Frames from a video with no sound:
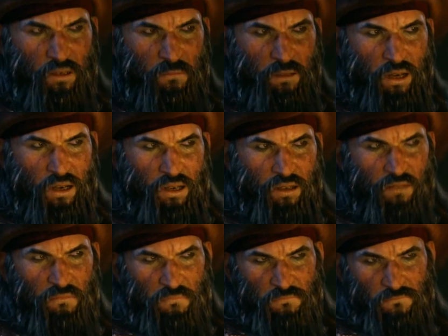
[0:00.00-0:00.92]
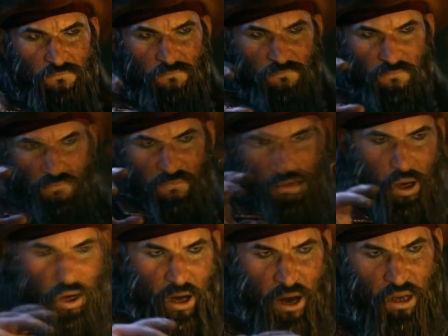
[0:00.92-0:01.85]
and I know that there's a few more. There's
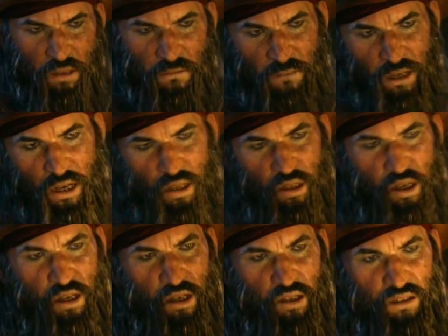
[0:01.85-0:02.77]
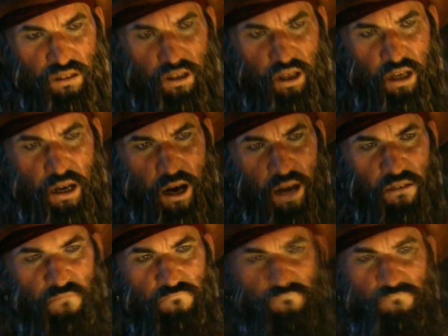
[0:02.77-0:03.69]
Calico Jack that's coming in. There's a lot of
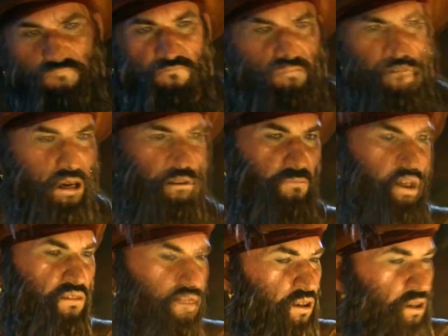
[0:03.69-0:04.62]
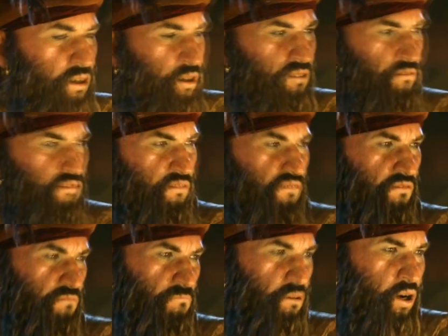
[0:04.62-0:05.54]
stuff there. How hard was it to kind of find